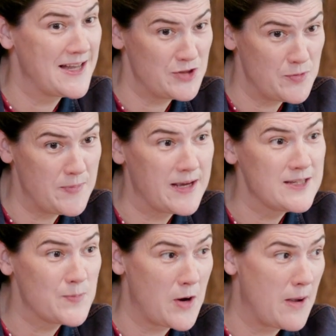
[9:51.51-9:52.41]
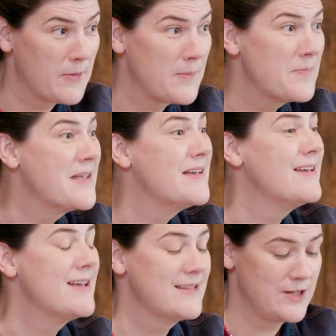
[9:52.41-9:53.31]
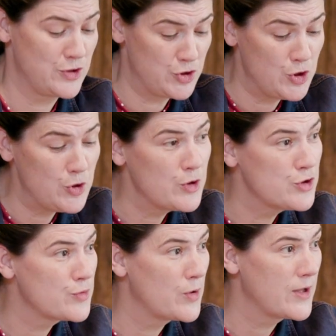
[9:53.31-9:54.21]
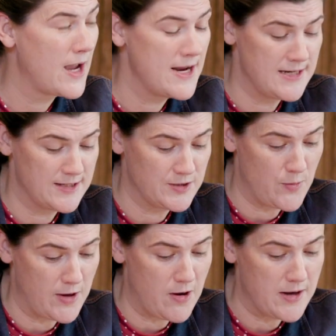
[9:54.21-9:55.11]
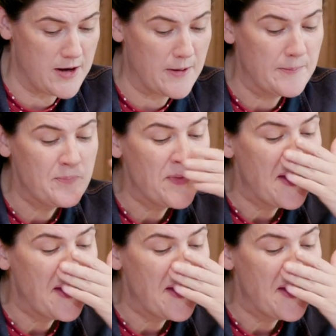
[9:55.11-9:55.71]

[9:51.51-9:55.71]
That's your biggest problem, is there's two controlling ideas going on here.